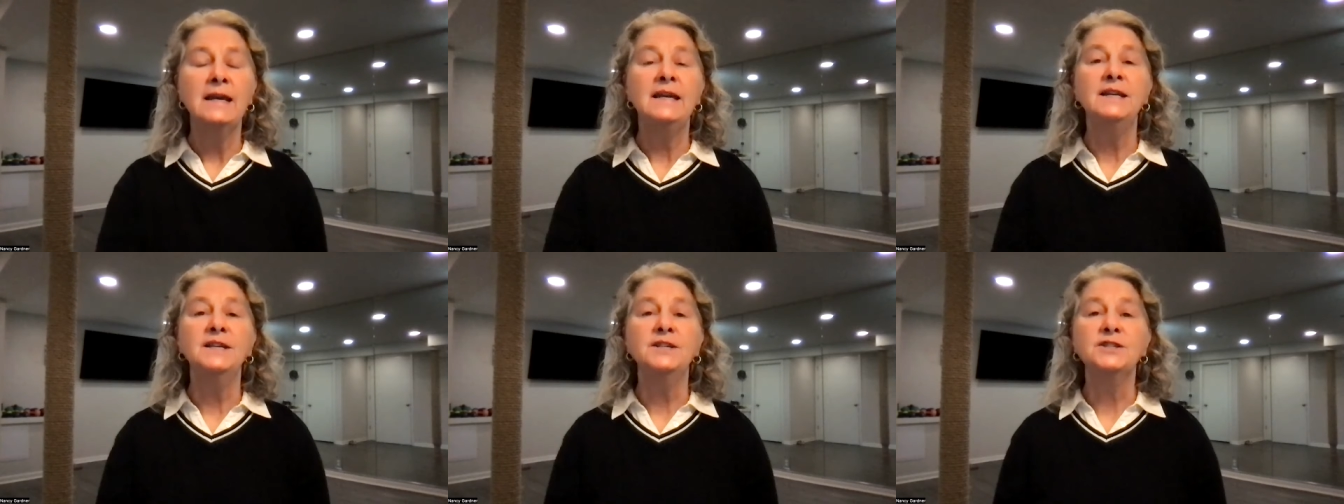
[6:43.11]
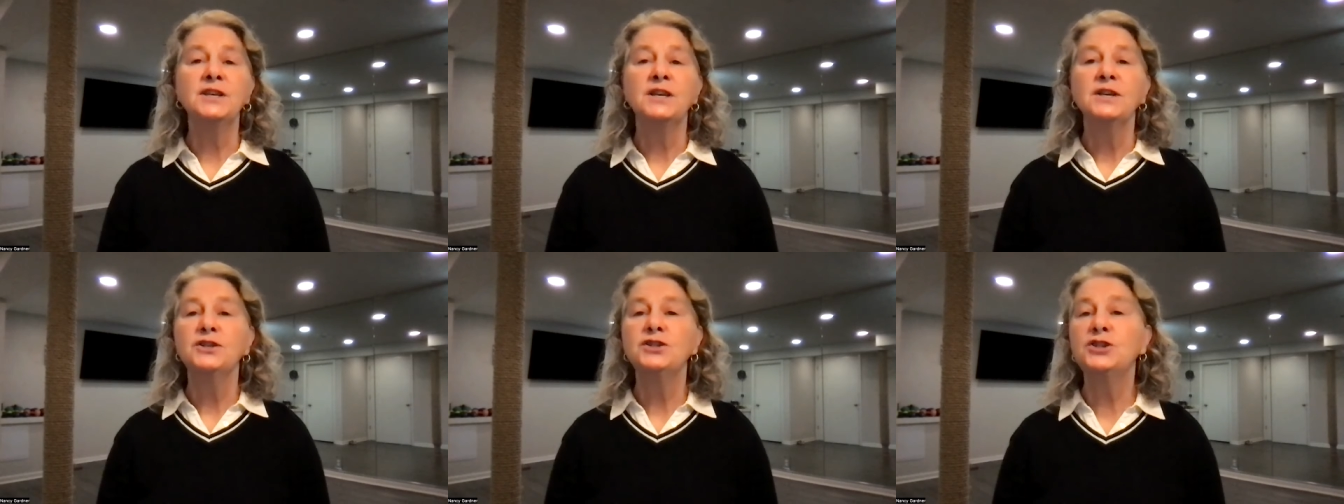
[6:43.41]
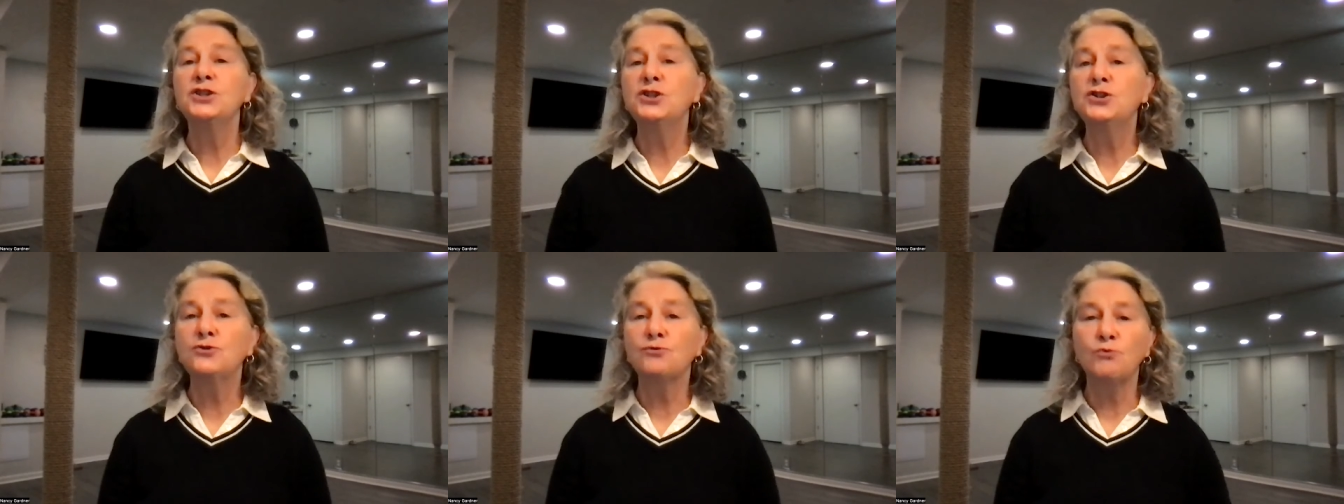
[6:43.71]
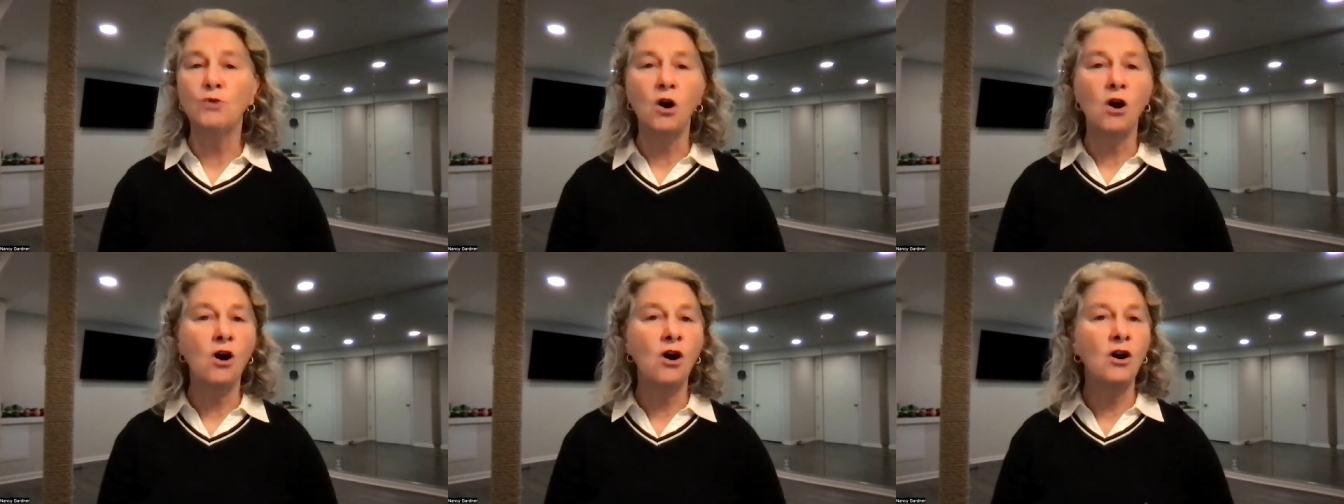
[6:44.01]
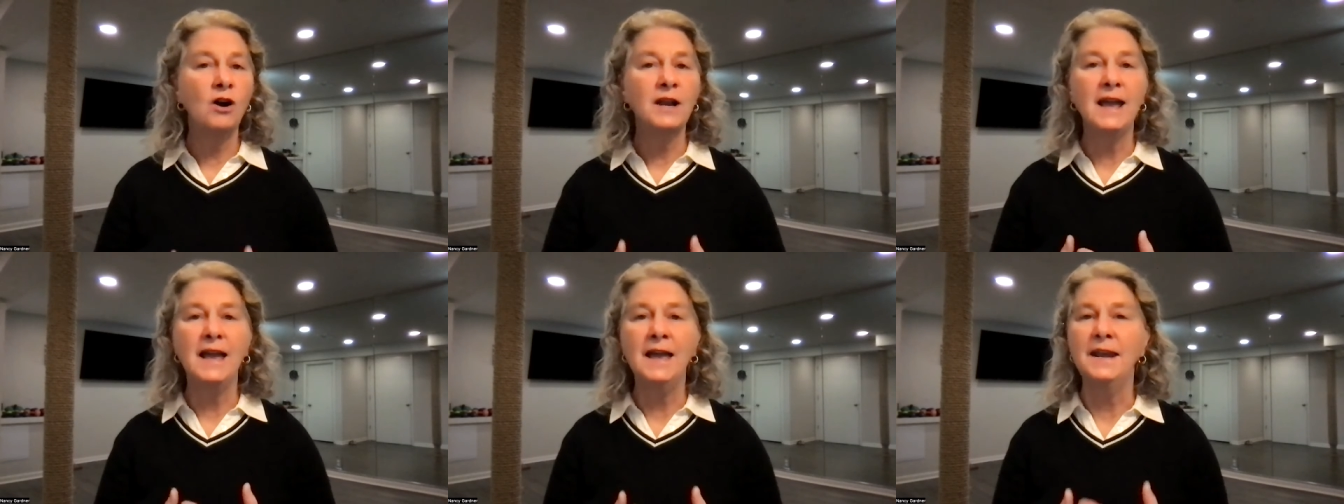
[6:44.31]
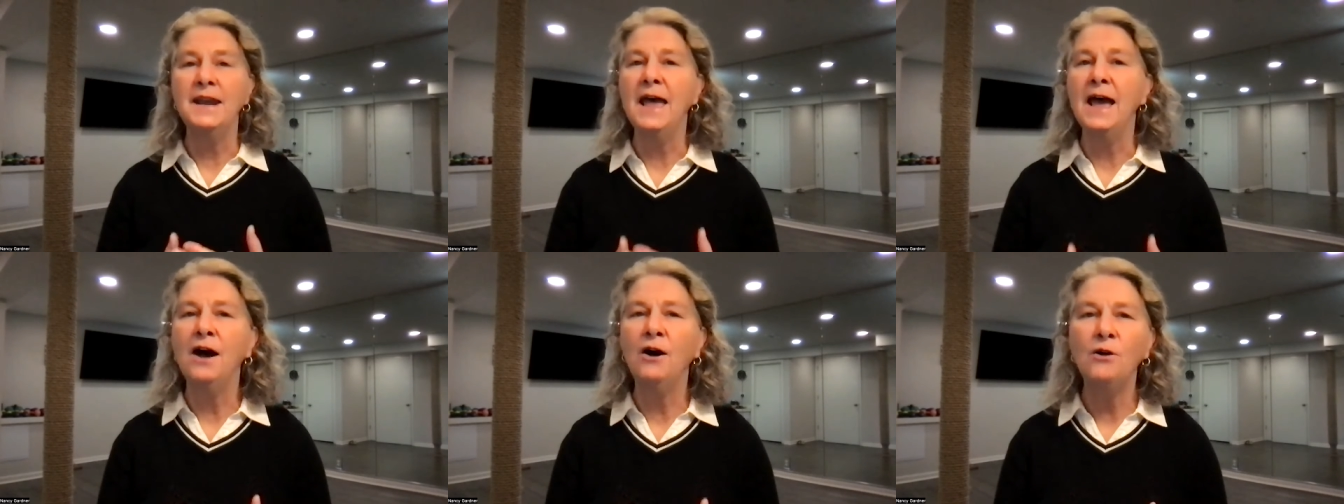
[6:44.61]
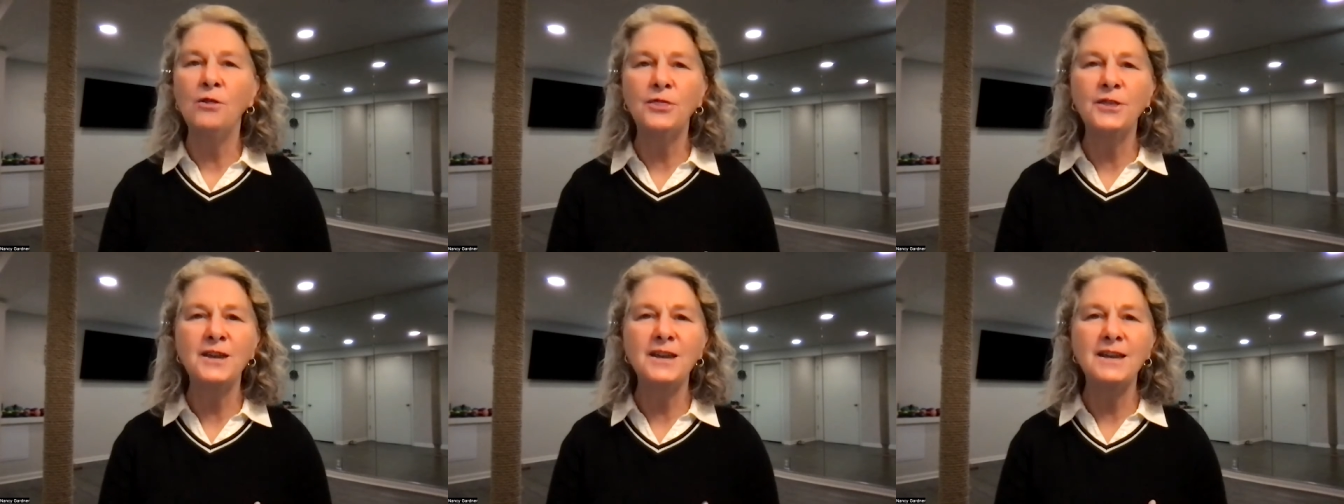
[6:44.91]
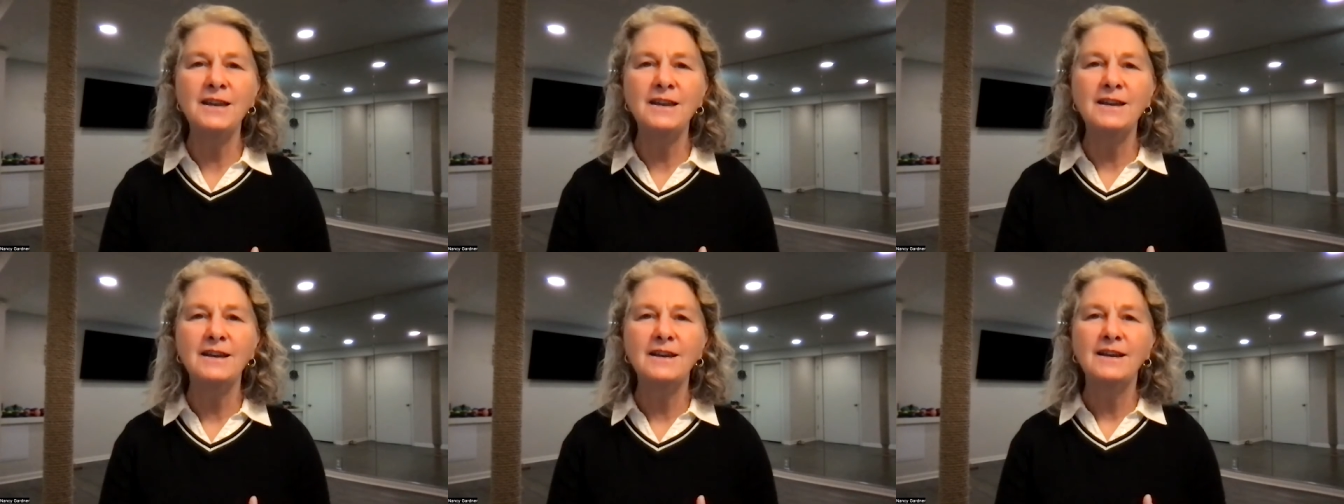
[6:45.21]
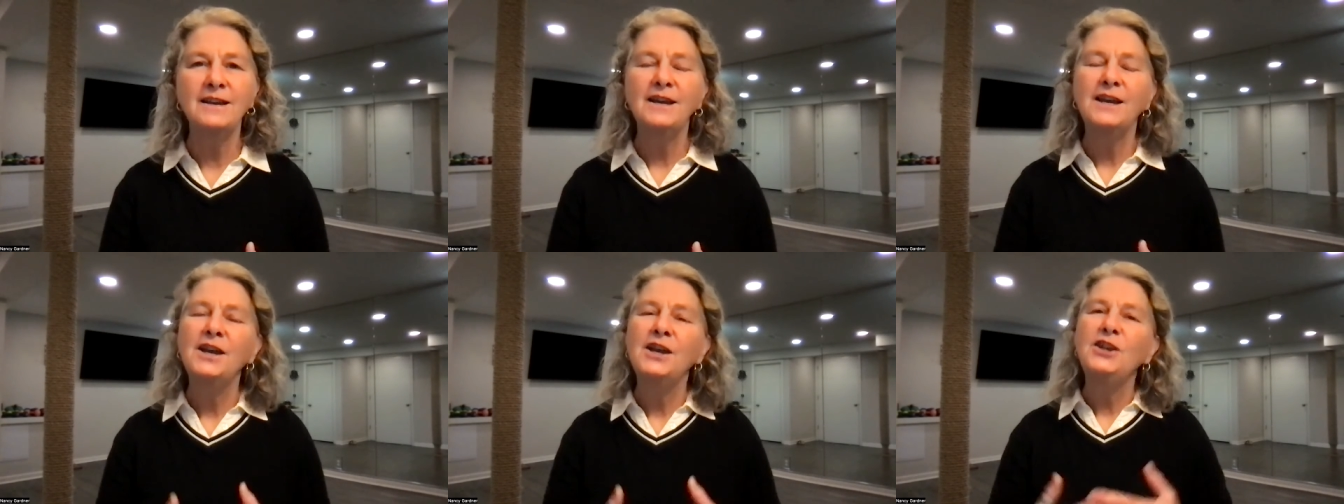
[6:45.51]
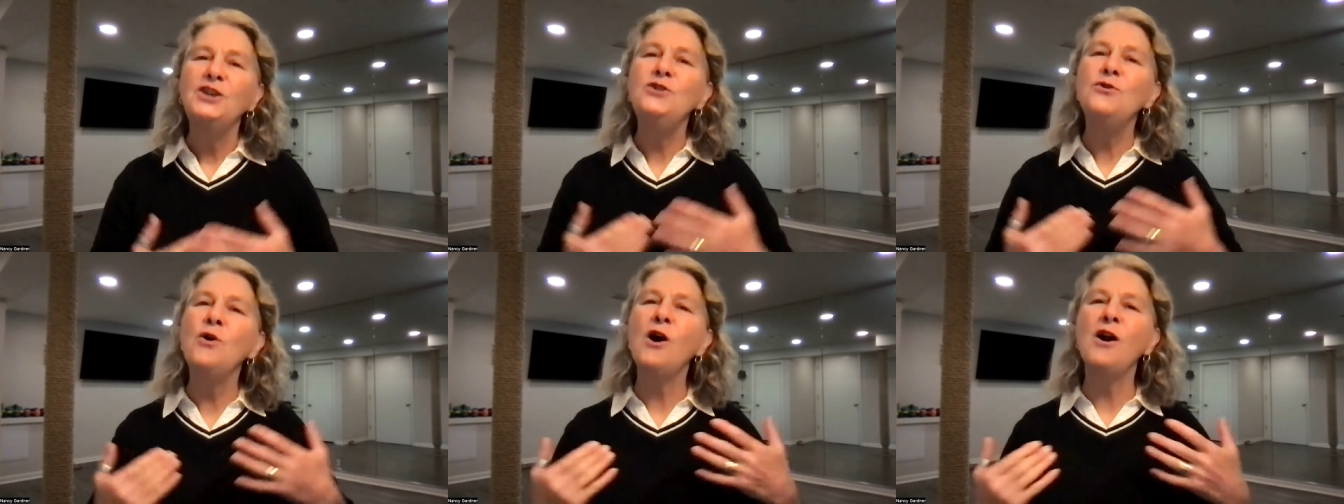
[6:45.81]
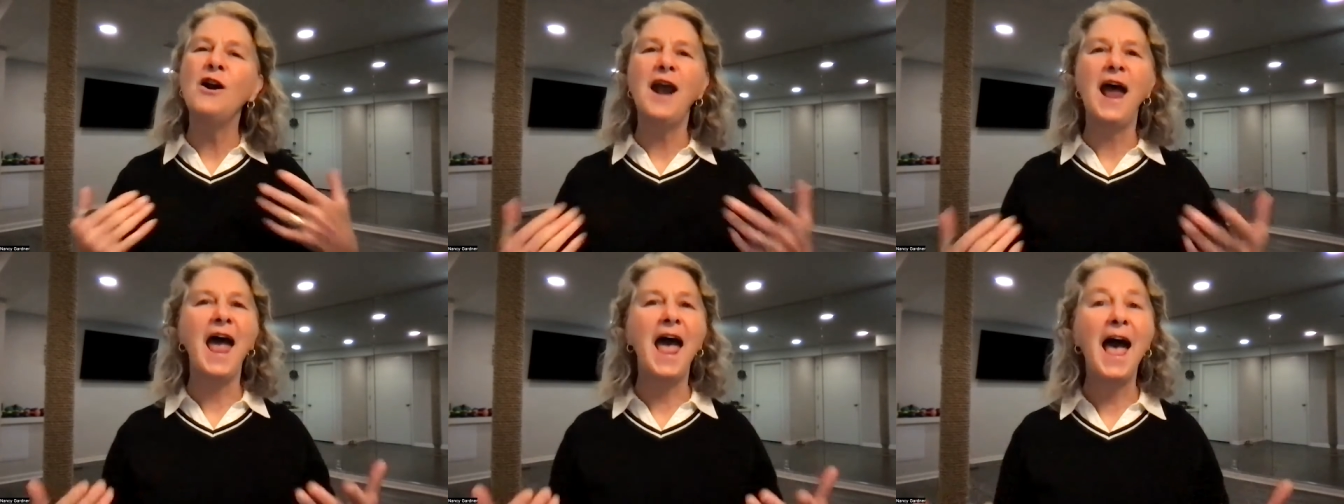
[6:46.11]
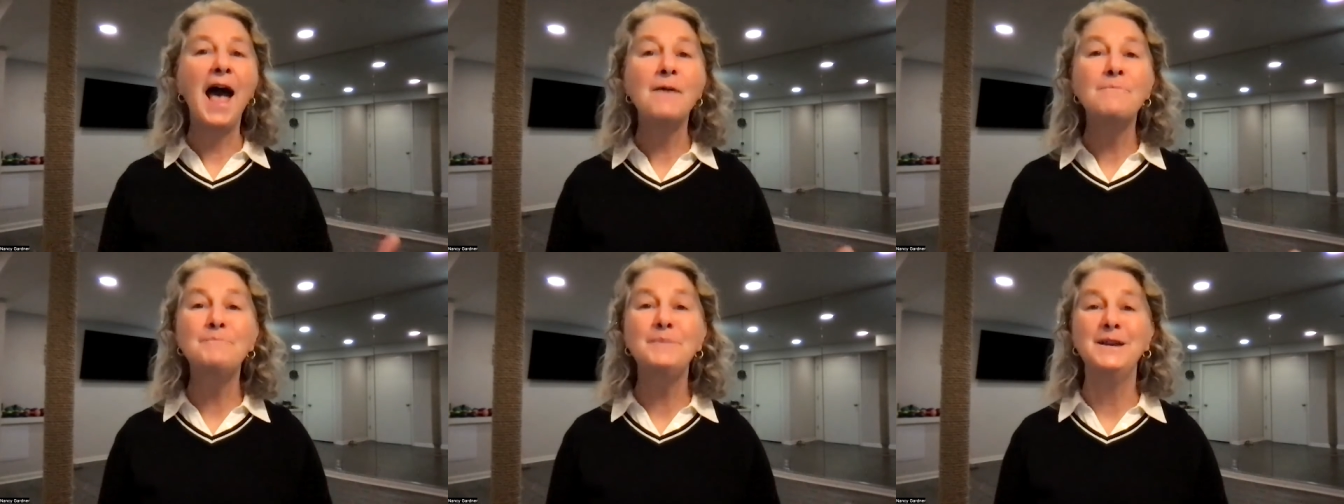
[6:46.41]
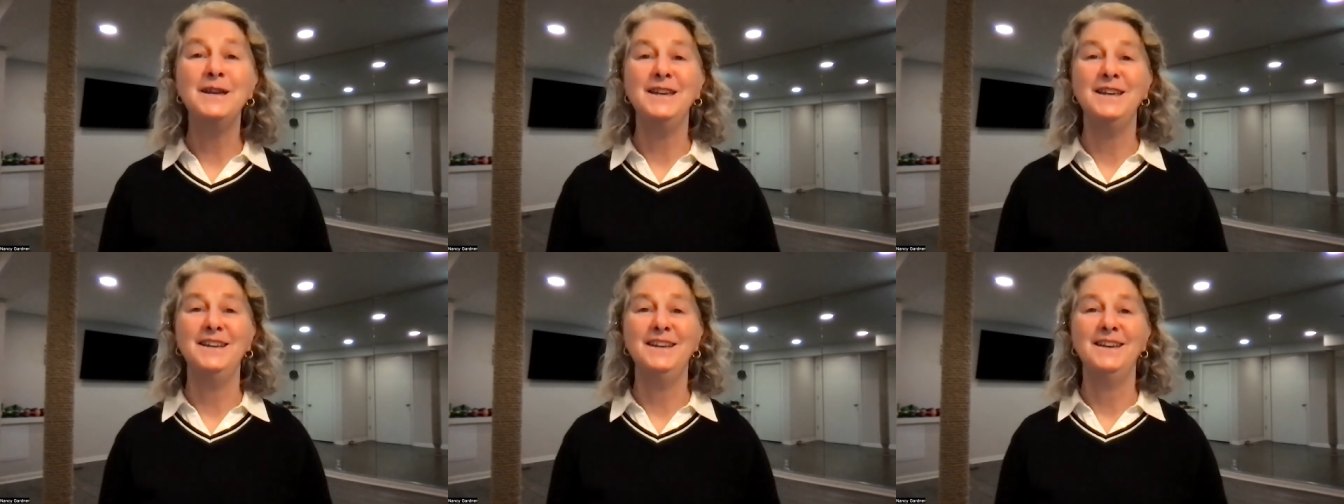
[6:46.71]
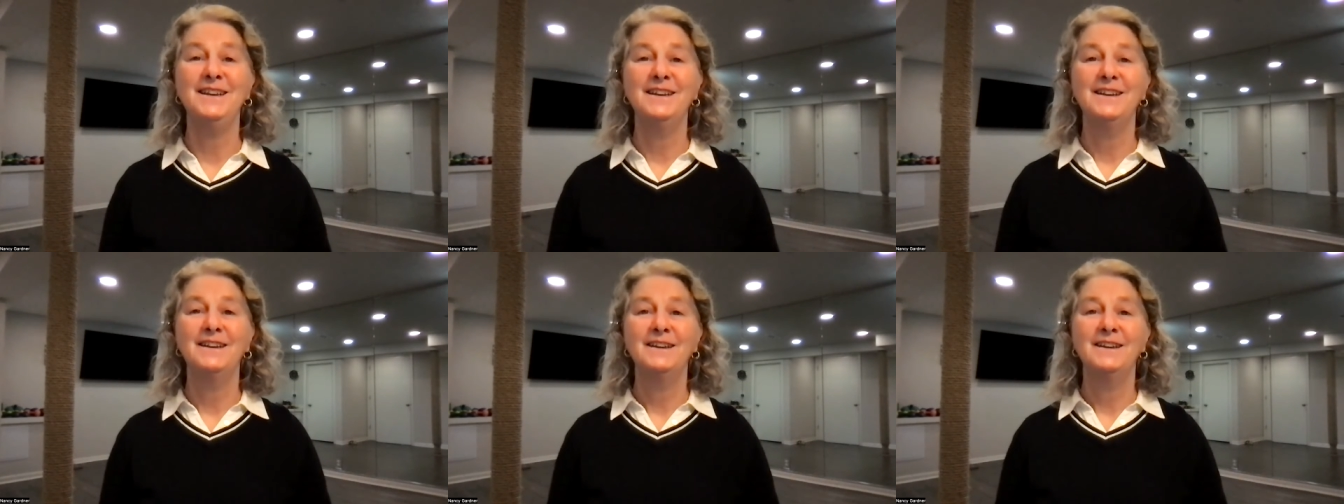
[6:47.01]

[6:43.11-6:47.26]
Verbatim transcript: is strong and healthy, you are happy,